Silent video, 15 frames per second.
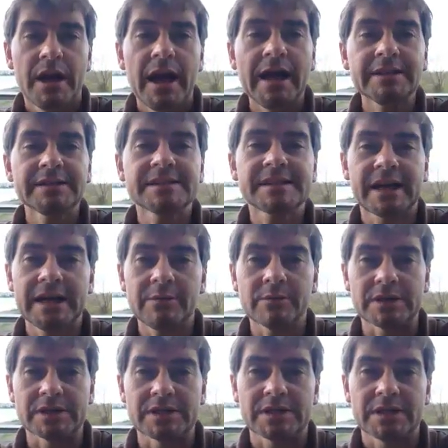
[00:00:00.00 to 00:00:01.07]

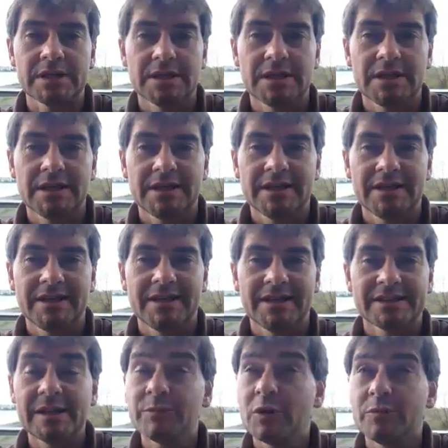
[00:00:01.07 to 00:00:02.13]
Entertainment.
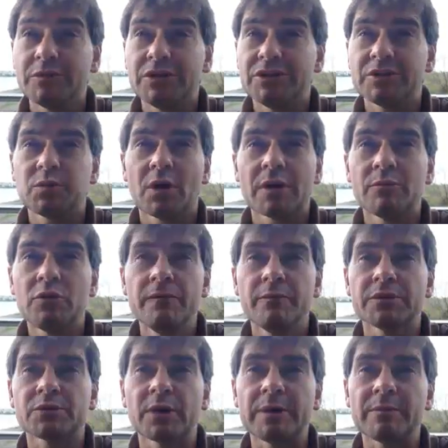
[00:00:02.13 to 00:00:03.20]
Sometimes you just want to move
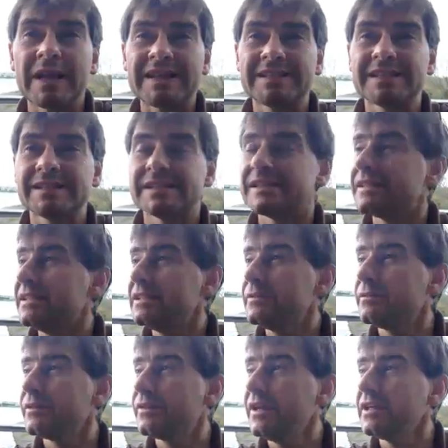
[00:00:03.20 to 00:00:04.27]
between places and see
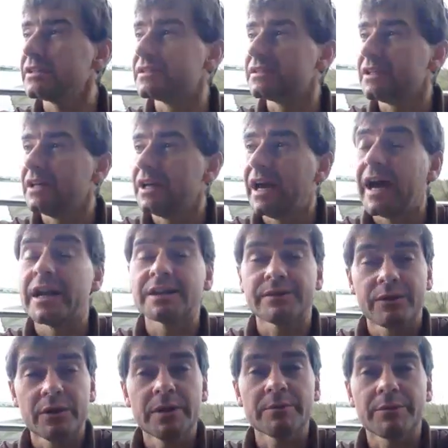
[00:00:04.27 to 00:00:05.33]
different things, and it's
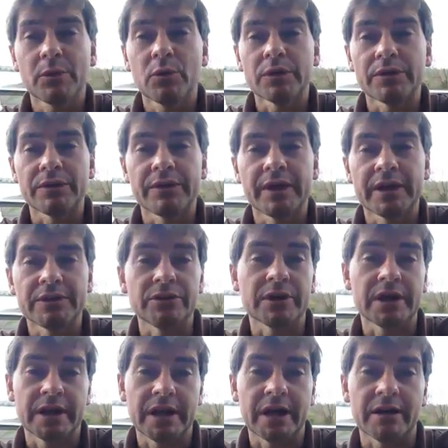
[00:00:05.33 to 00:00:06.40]
very important that you
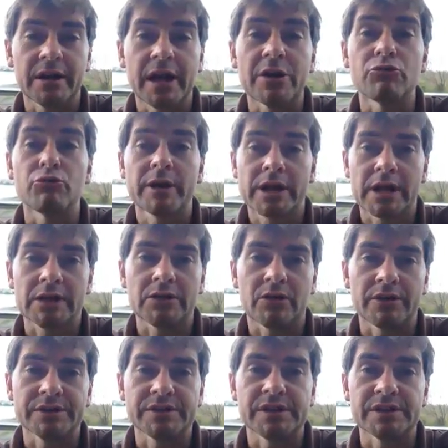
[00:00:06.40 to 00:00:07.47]
get out and
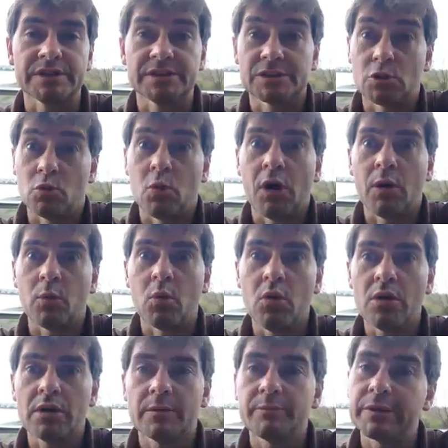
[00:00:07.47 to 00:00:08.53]
recognise this. So why
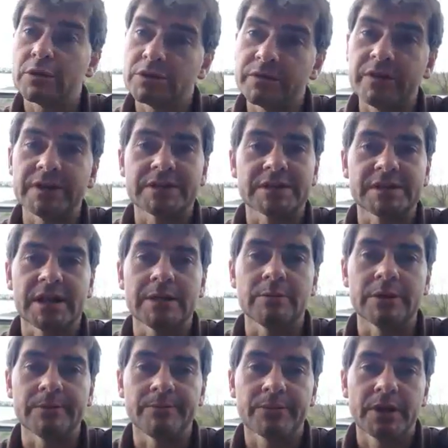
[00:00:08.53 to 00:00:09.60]
walk? Because of
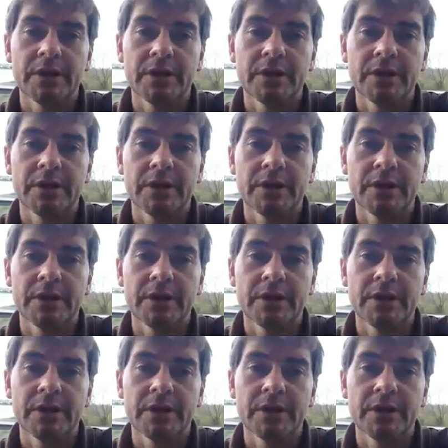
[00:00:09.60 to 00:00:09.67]
entertainment.